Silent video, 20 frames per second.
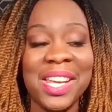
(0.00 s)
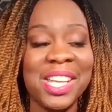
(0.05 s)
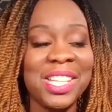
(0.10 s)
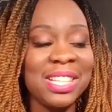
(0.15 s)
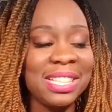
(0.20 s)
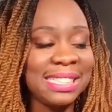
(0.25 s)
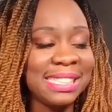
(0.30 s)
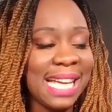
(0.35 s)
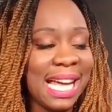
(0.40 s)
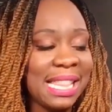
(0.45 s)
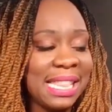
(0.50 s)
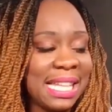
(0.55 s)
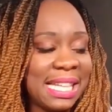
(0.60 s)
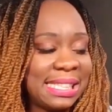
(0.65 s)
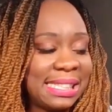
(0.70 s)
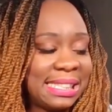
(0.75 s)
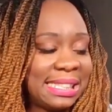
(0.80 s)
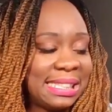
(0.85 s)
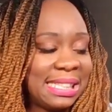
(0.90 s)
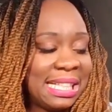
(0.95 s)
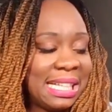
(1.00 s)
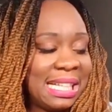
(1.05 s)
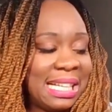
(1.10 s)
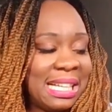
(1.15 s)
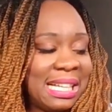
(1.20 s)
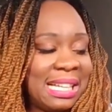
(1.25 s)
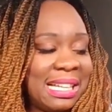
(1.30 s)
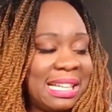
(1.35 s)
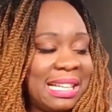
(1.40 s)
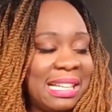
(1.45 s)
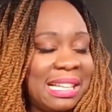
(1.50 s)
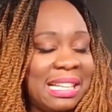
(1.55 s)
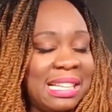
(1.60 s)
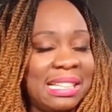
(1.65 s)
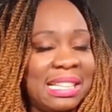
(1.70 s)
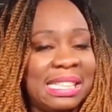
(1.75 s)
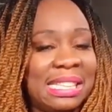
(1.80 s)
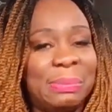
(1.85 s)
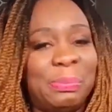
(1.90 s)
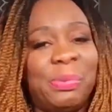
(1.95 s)
you just get this
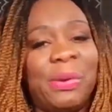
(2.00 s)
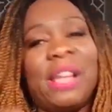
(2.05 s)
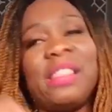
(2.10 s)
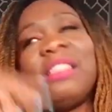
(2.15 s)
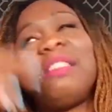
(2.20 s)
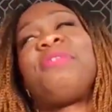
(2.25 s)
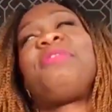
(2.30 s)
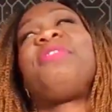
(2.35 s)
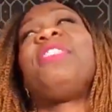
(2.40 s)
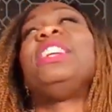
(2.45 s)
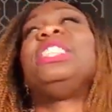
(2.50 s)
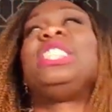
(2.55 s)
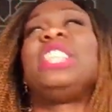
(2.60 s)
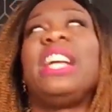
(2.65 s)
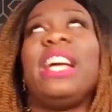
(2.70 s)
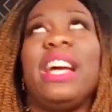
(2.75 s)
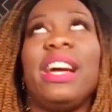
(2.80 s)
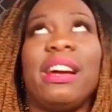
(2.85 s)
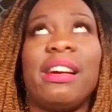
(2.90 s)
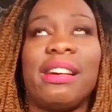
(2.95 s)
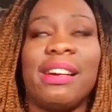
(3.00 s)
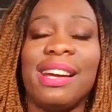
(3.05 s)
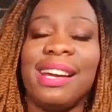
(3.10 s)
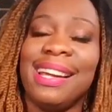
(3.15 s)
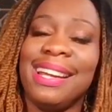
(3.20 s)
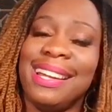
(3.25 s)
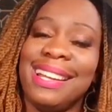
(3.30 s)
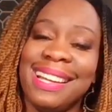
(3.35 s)
this breath of fresh air